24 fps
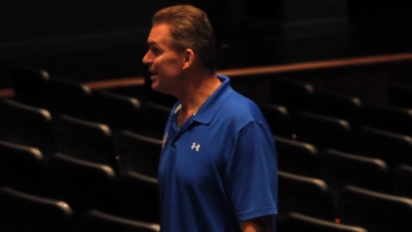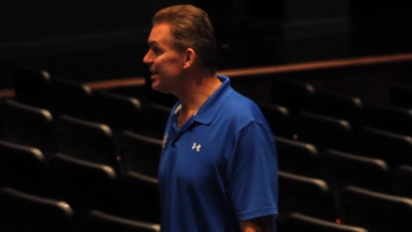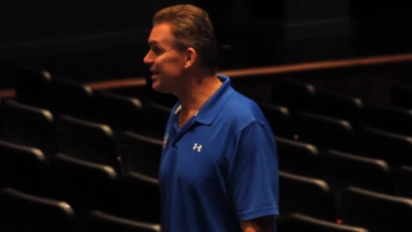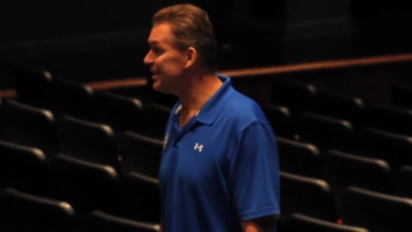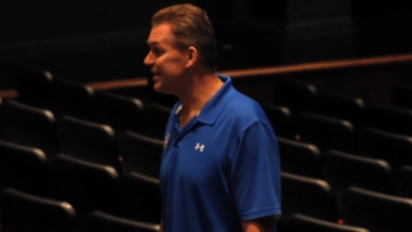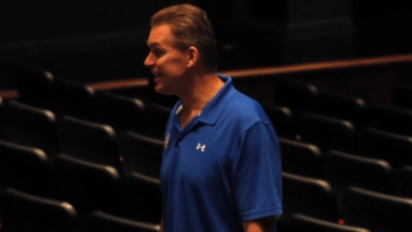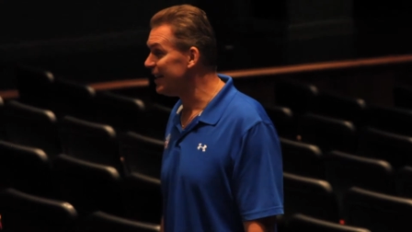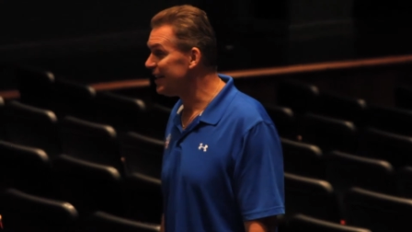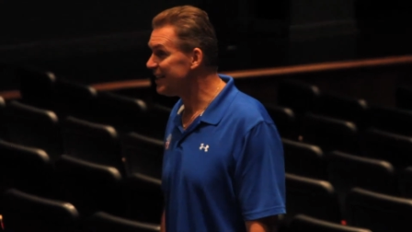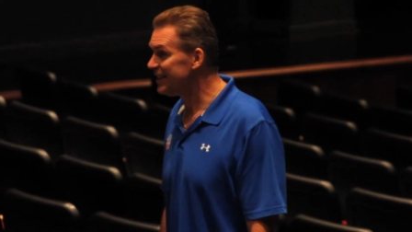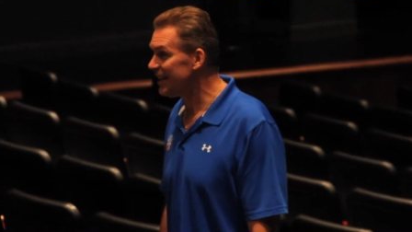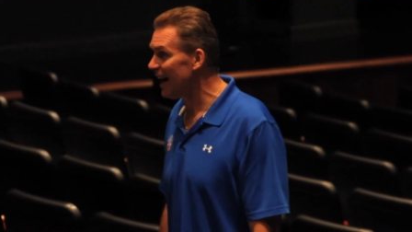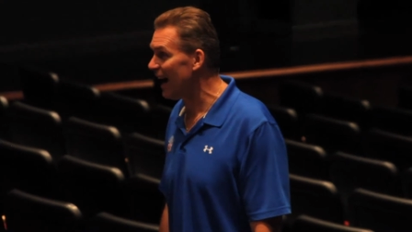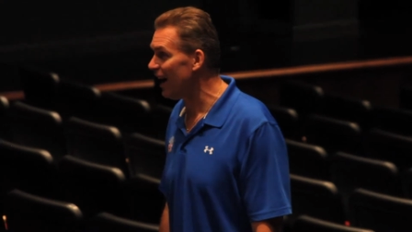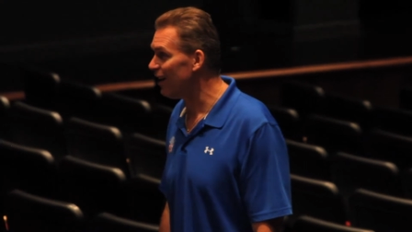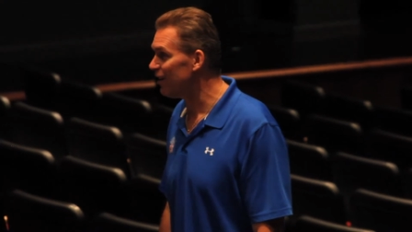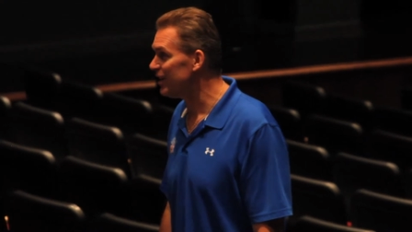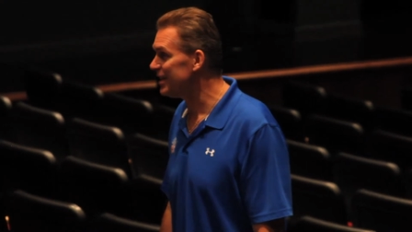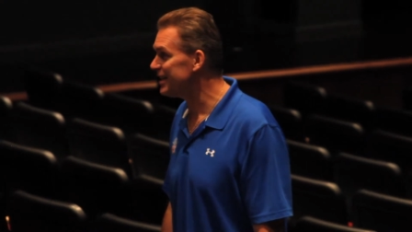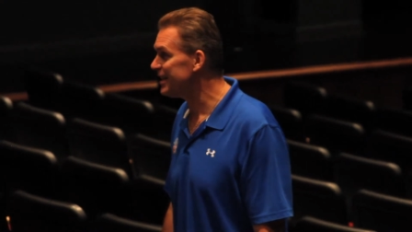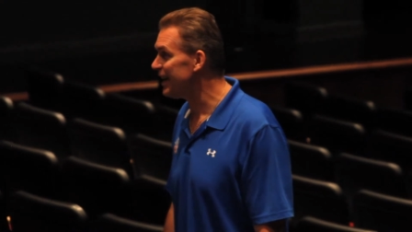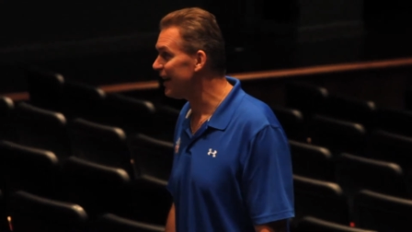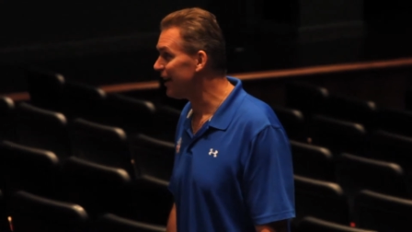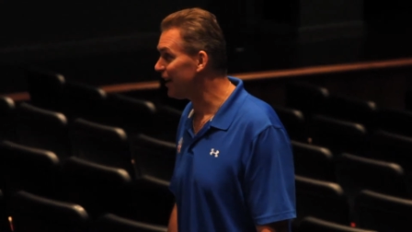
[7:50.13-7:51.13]
Sit down
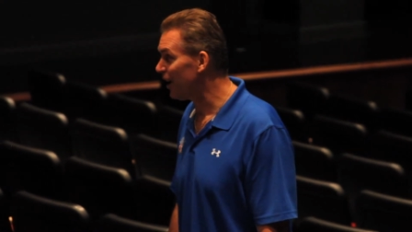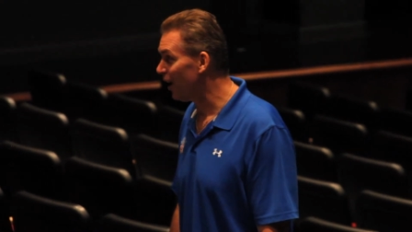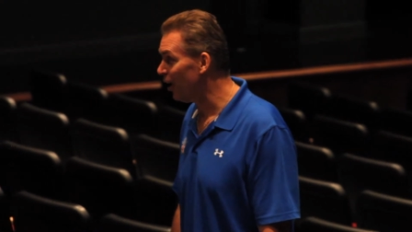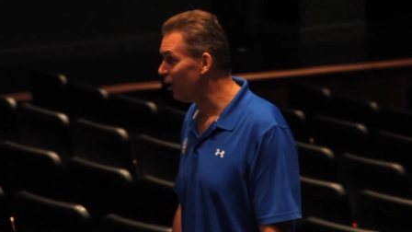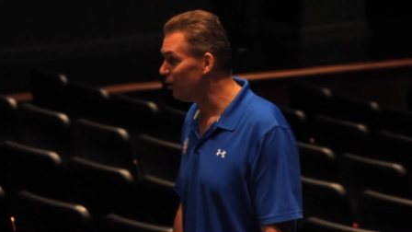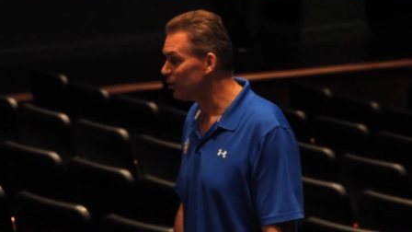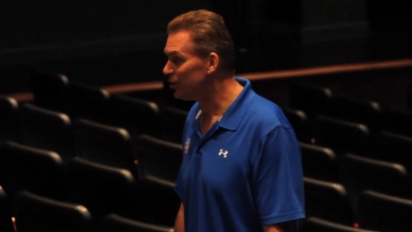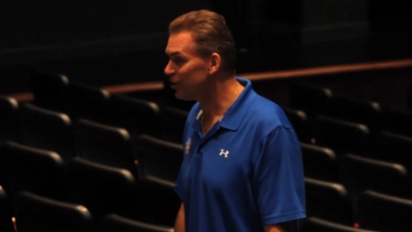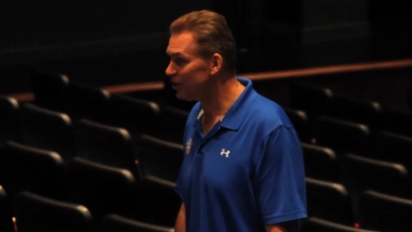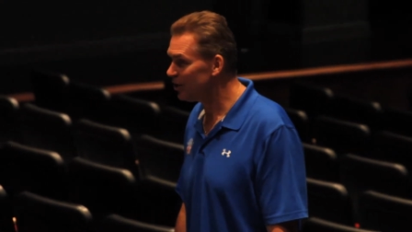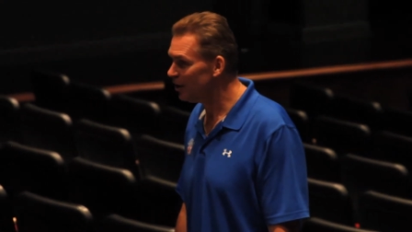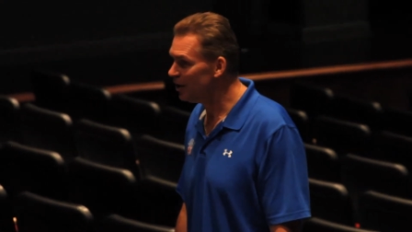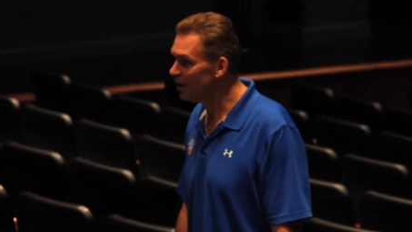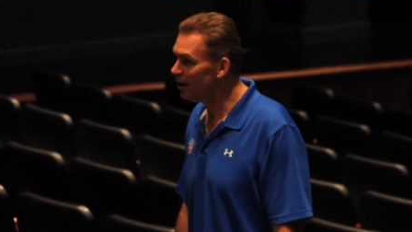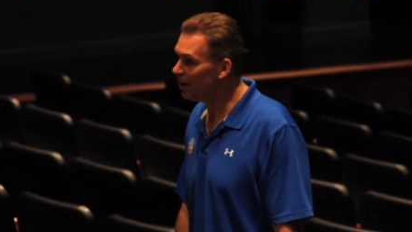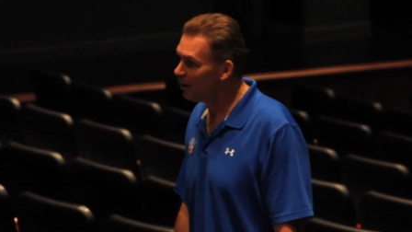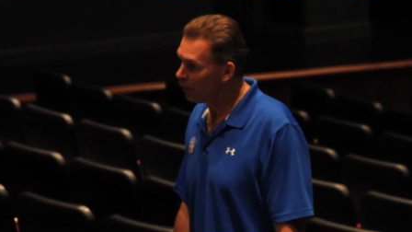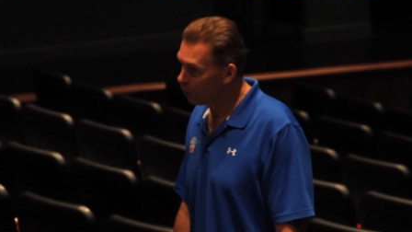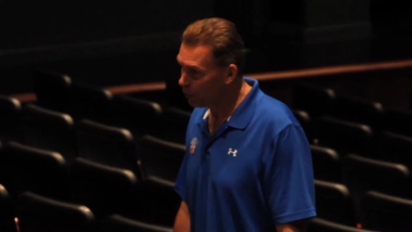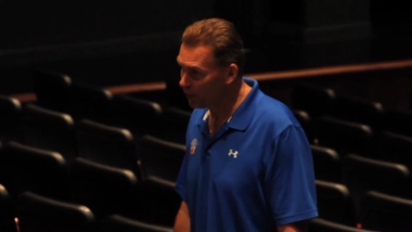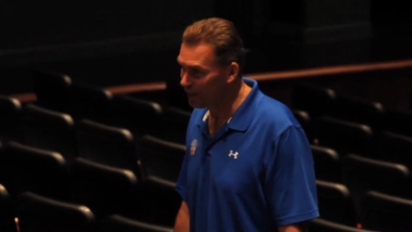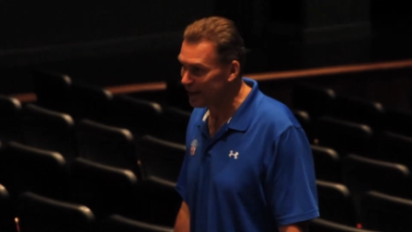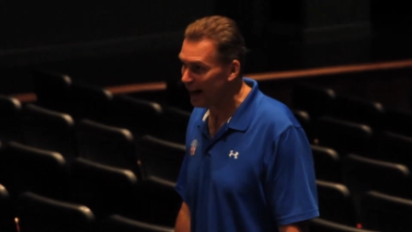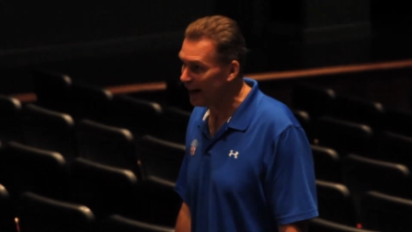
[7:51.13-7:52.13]
and say, Coach,
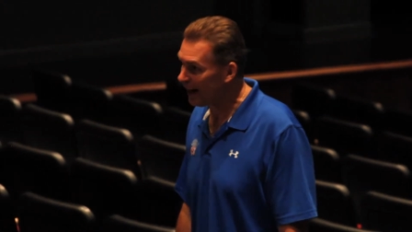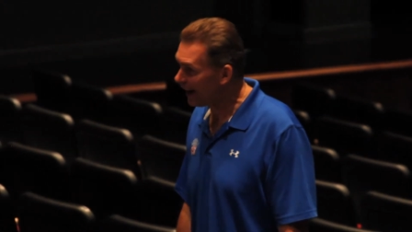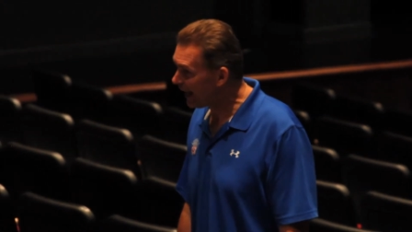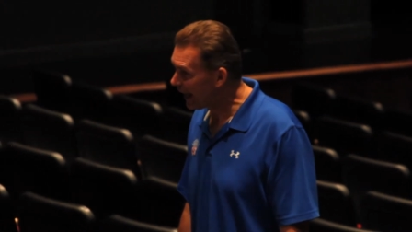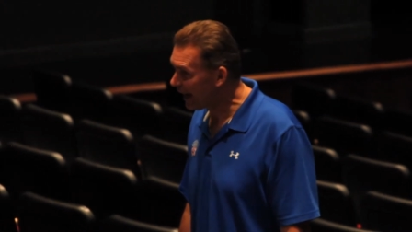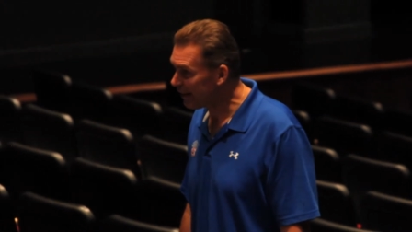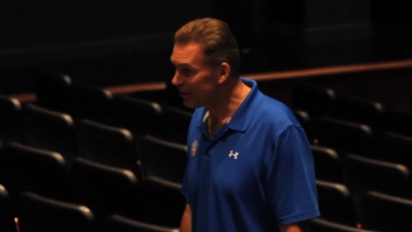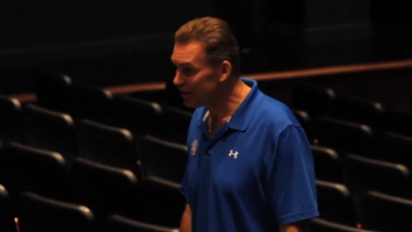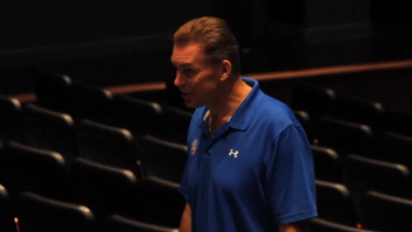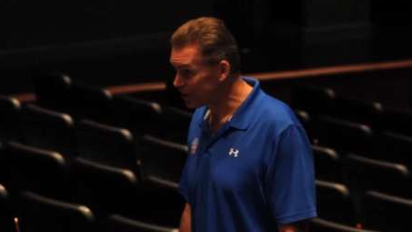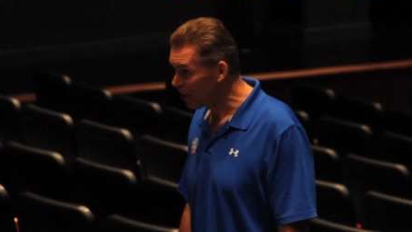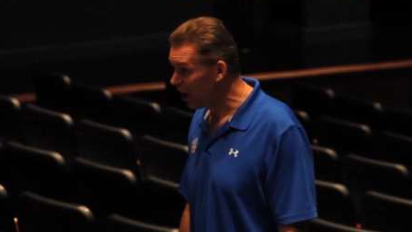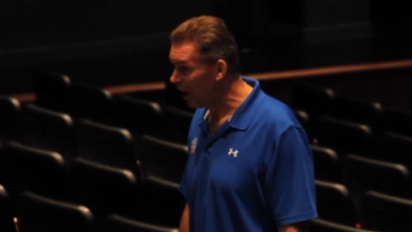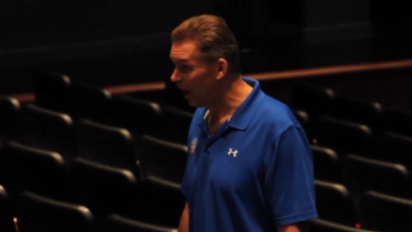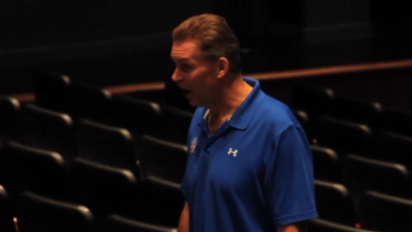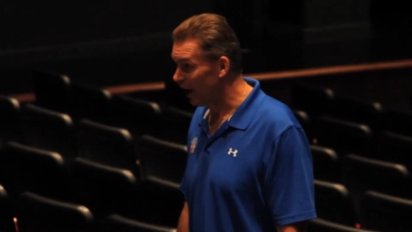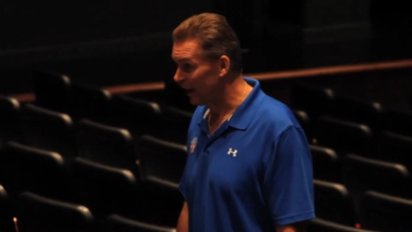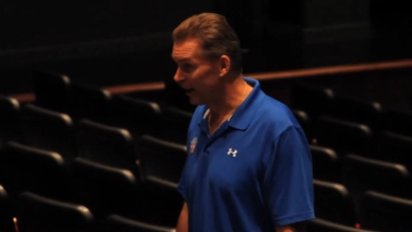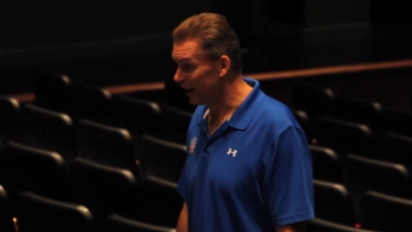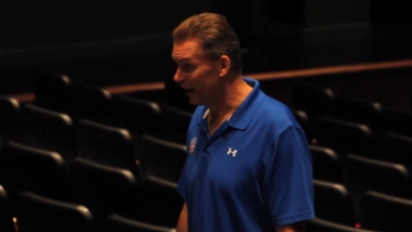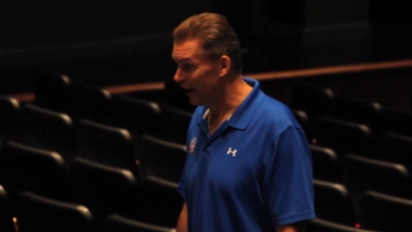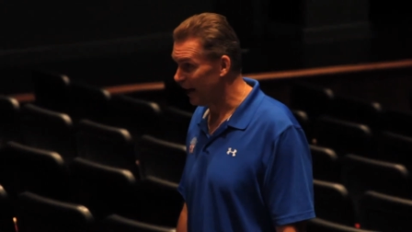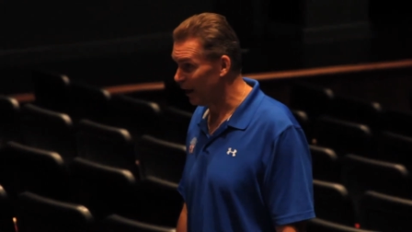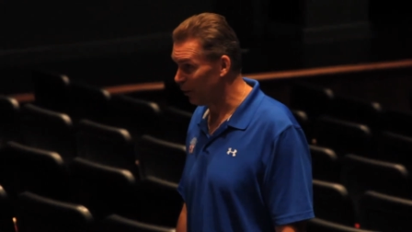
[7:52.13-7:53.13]
we've got to have a
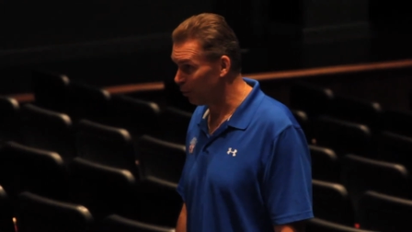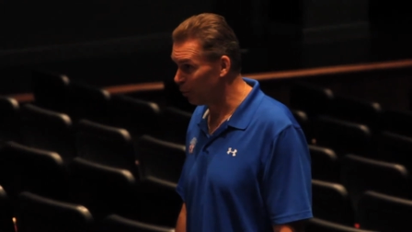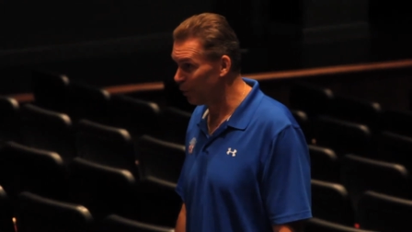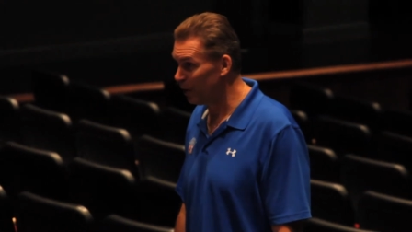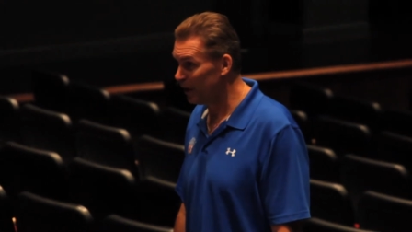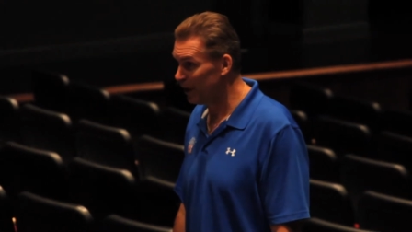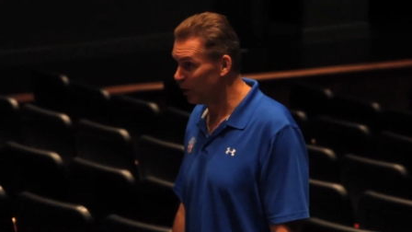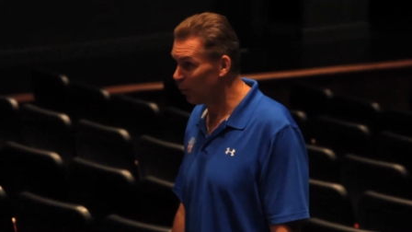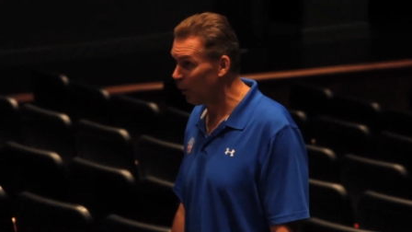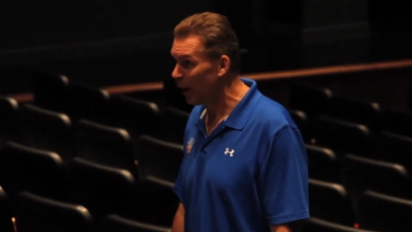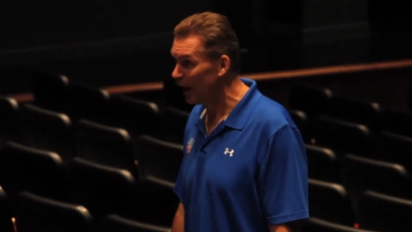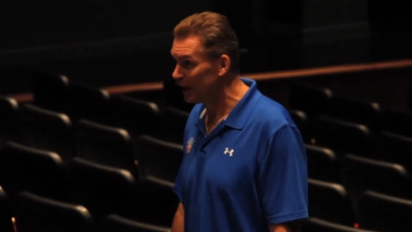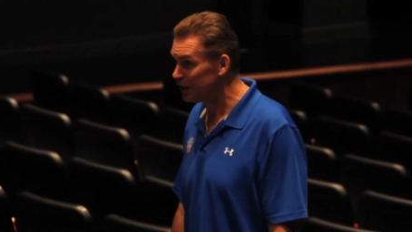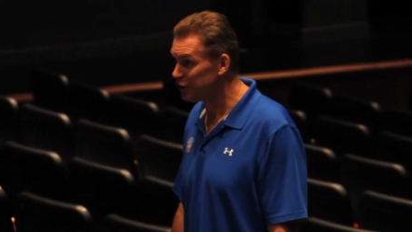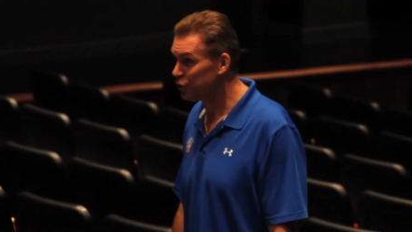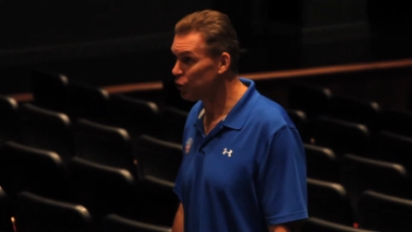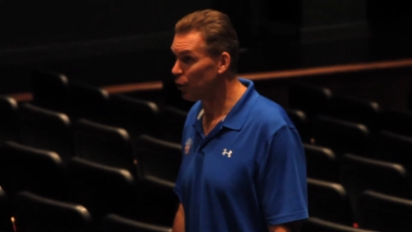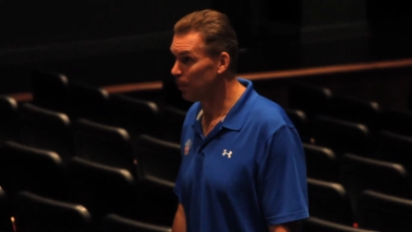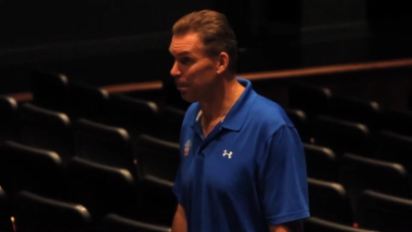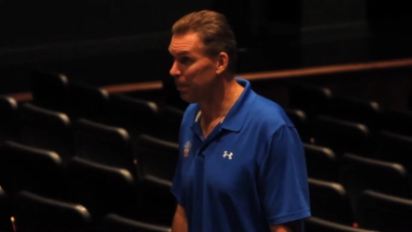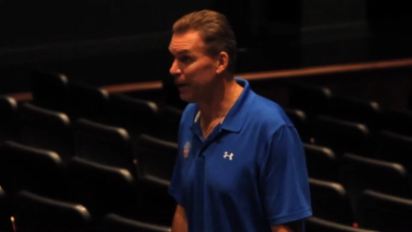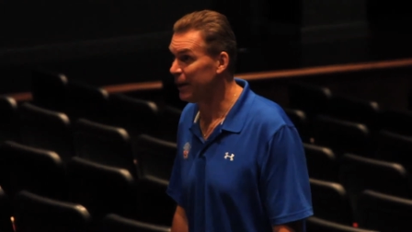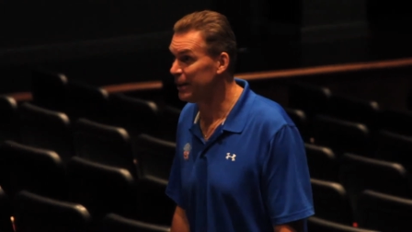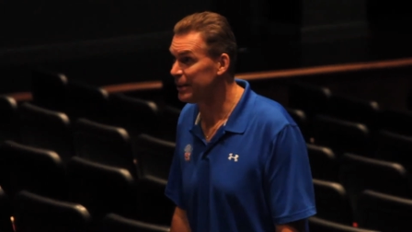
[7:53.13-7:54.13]
talk. I really want
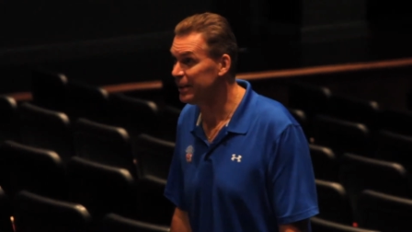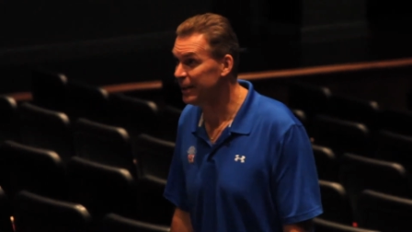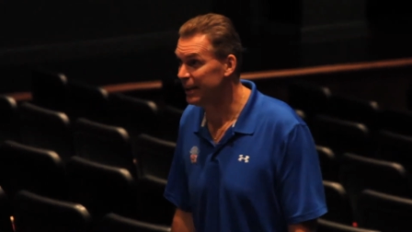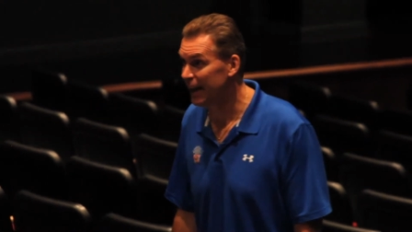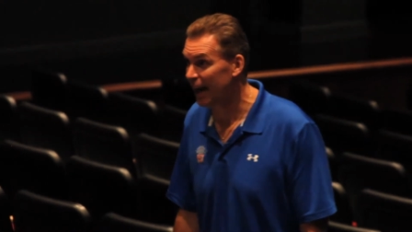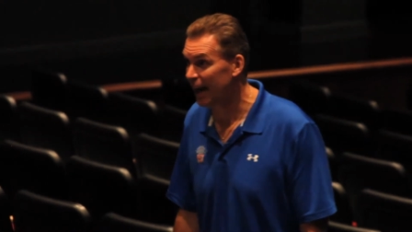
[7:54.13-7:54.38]
your opinion